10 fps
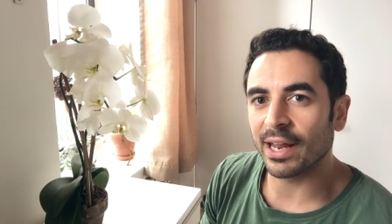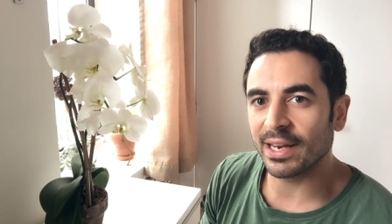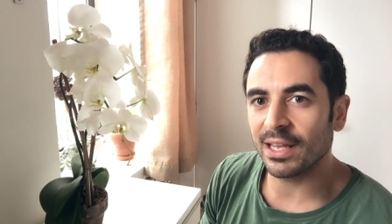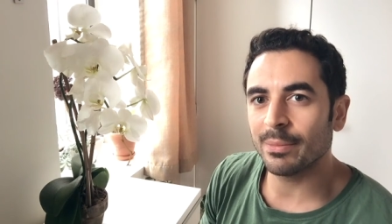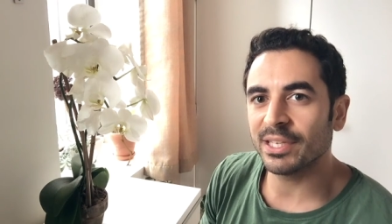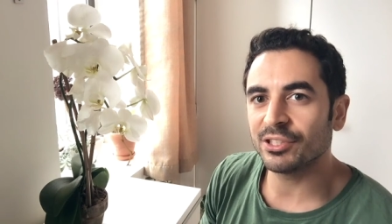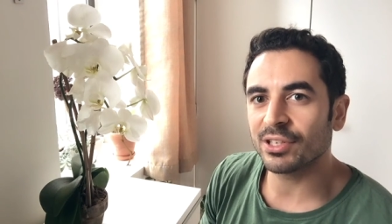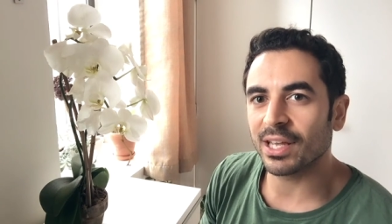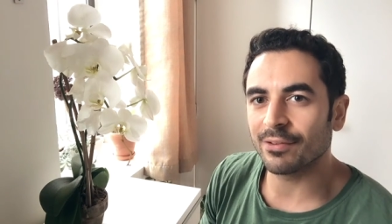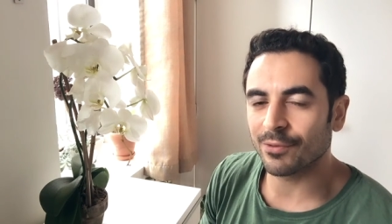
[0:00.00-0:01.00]
on any
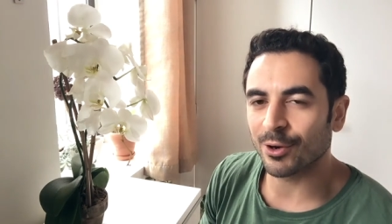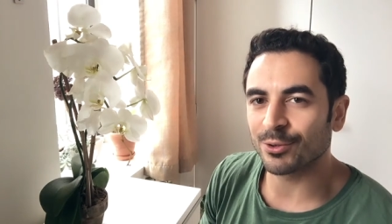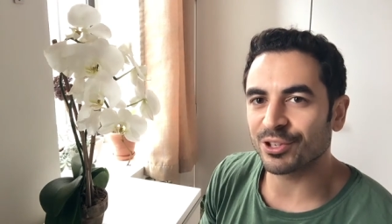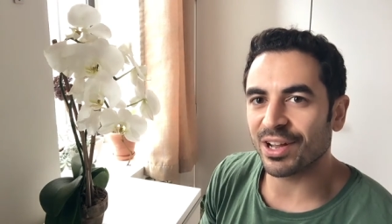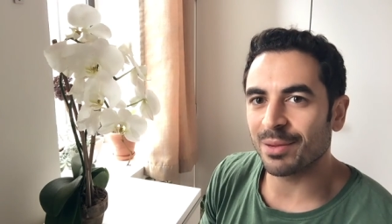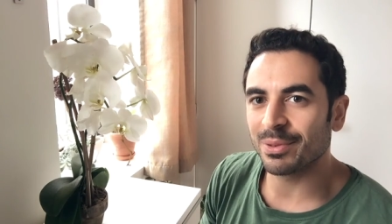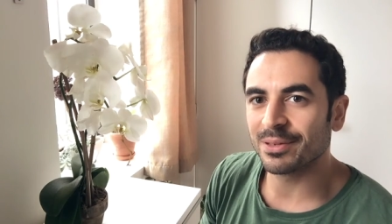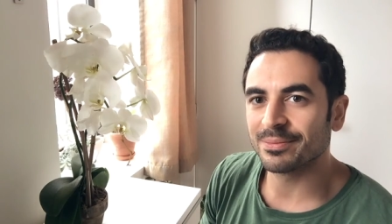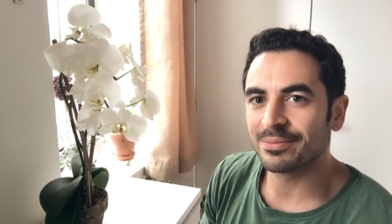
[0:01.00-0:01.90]
image in Photoshop.